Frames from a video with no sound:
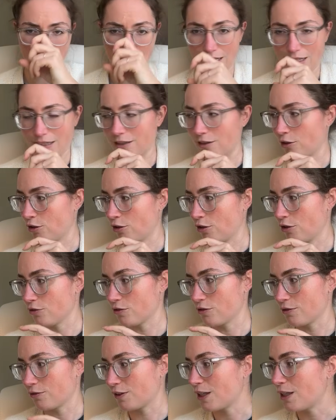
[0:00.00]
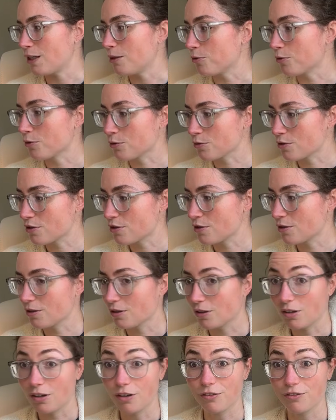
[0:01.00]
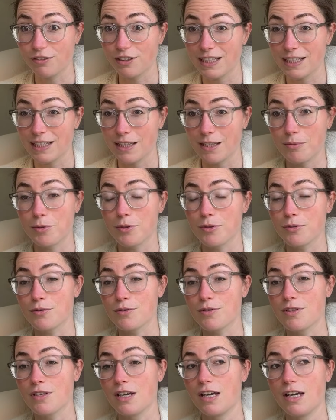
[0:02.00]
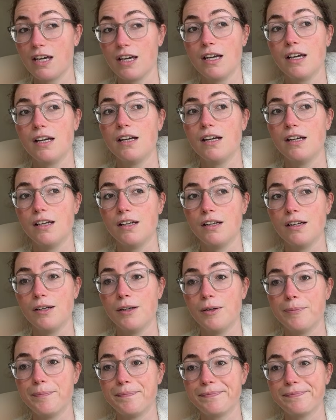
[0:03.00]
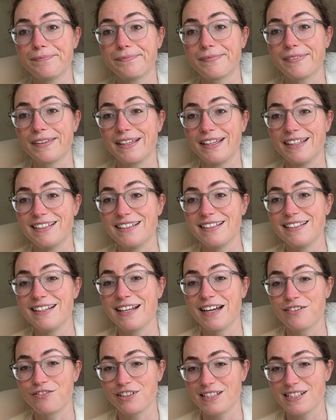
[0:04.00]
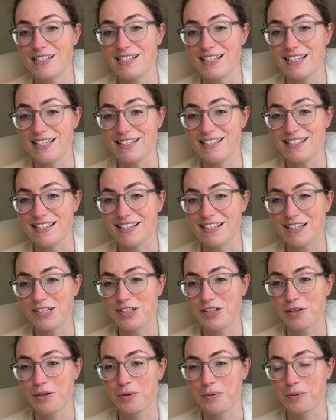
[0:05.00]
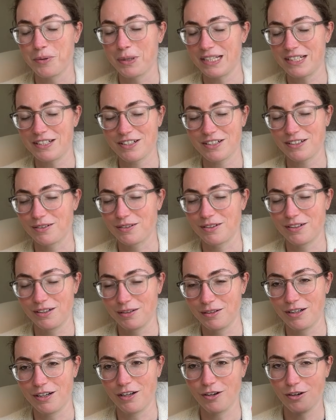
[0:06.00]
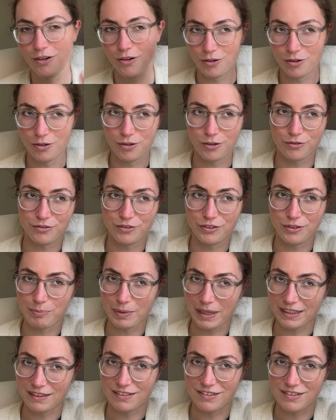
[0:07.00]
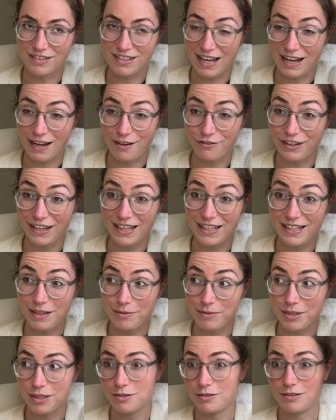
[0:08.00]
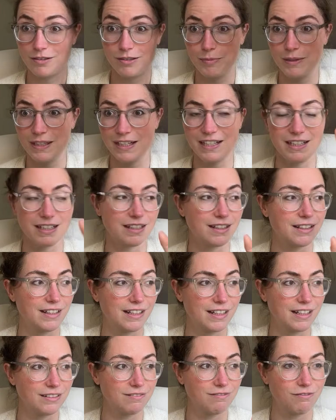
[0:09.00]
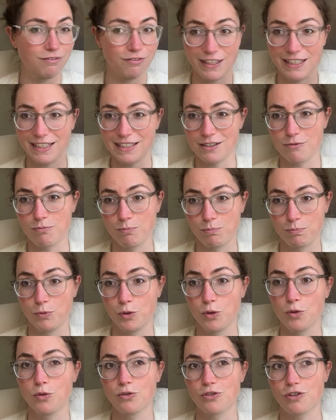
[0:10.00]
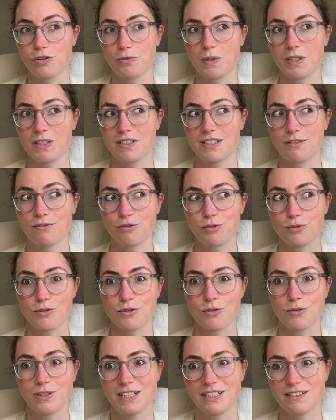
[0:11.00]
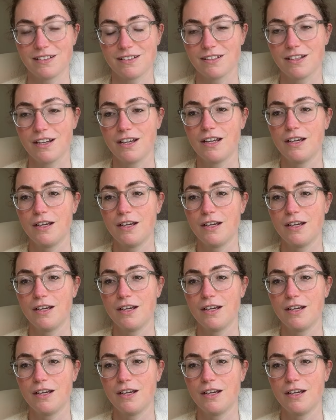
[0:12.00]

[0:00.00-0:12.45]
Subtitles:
It had lots of cables, lovely cables. It didn't have any seat stitch, which a lot of the patterns have. And I mean, to be clear, I think it's gorgeous because I've also knitted